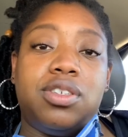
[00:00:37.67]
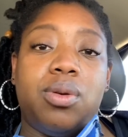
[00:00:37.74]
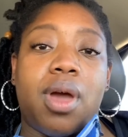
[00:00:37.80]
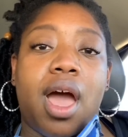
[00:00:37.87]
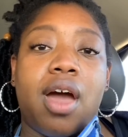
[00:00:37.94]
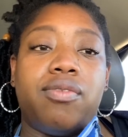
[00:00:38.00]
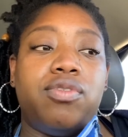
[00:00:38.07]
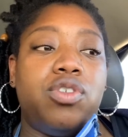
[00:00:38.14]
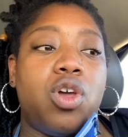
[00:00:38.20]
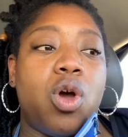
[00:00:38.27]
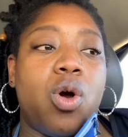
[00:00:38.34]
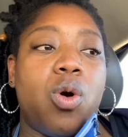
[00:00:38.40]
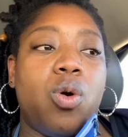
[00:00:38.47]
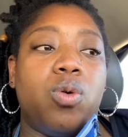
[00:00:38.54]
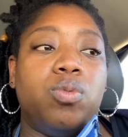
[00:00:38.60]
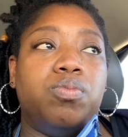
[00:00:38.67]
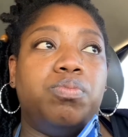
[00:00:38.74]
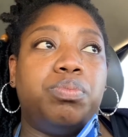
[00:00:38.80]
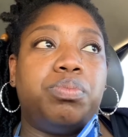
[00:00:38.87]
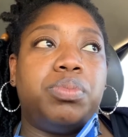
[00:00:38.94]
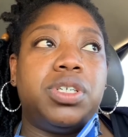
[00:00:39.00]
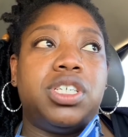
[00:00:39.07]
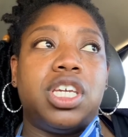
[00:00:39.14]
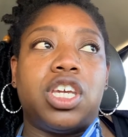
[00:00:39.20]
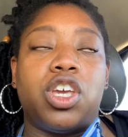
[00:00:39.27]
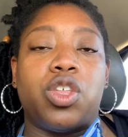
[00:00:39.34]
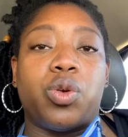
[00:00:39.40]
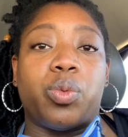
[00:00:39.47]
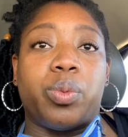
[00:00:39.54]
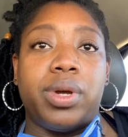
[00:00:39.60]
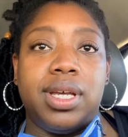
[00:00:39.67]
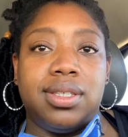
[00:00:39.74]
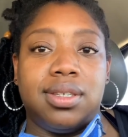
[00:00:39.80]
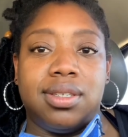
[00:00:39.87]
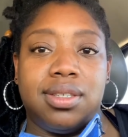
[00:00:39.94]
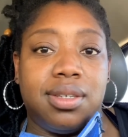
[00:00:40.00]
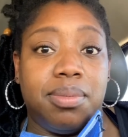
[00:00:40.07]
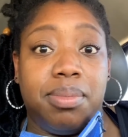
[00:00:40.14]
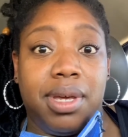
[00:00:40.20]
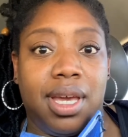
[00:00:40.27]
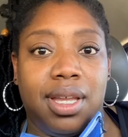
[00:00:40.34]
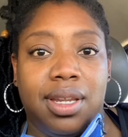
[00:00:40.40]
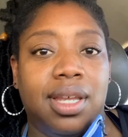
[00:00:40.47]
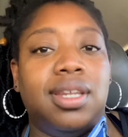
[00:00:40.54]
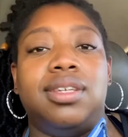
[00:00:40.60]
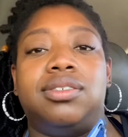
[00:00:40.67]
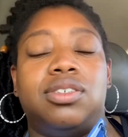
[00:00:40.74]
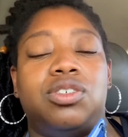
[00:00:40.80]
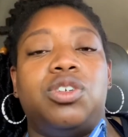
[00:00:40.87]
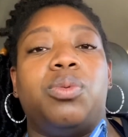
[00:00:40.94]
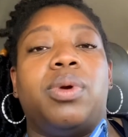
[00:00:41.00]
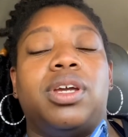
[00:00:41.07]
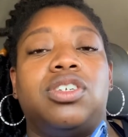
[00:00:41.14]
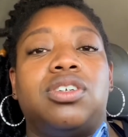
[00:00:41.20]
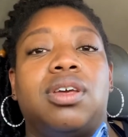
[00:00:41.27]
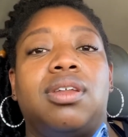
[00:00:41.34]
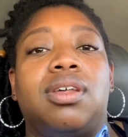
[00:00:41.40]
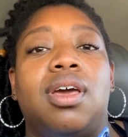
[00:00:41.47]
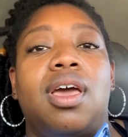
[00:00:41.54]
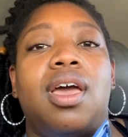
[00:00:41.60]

You have no particular reason to be in any situation.